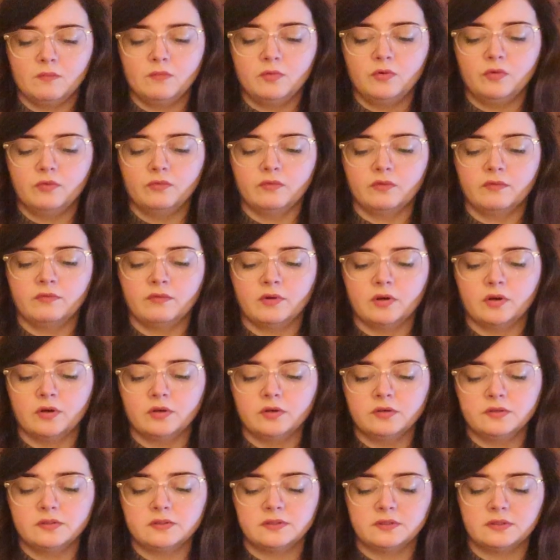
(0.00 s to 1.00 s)
the moon
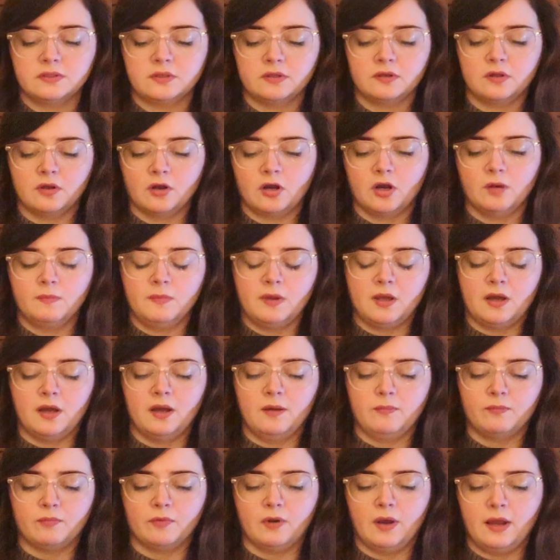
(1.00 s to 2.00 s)
reverse, the hermit
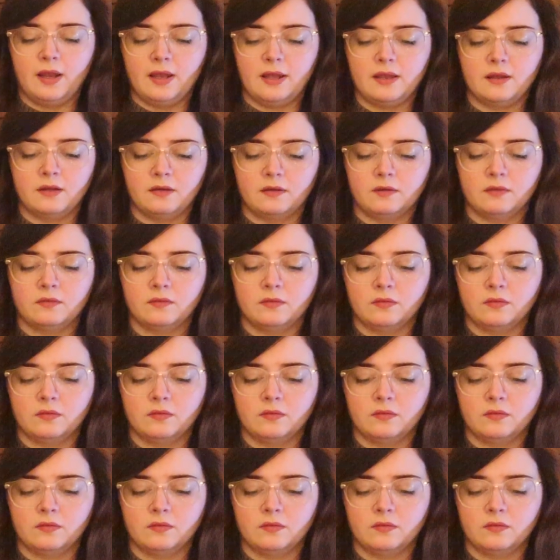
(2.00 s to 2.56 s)
upright,